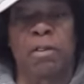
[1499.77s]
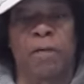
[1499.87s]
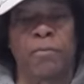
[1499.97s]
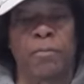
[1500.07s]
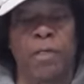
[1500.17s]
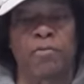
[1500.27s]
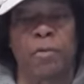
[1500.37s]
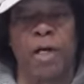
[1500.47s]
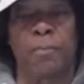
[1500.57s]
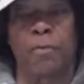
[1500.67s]

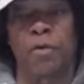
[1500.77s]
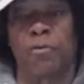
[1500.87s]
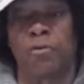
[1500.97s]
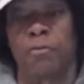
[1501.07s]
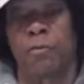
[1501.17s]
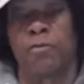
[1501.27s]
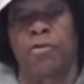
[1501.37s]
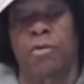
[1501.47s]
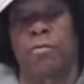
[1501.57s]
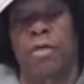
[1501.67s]
governmental operations for
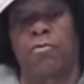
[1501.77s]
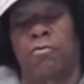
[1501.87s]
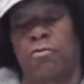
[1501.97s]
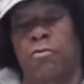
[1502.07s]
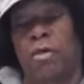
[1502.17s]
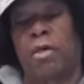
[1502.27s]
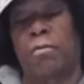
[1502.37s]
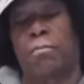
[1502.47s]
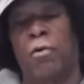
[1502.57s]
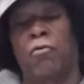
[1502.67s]
generations,
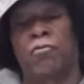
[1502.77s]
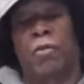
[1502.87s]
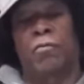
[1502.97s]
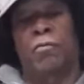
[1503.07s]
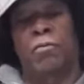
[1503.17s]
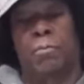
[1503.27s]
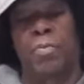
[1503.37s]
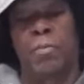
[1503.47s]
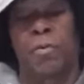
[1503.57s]
and most of the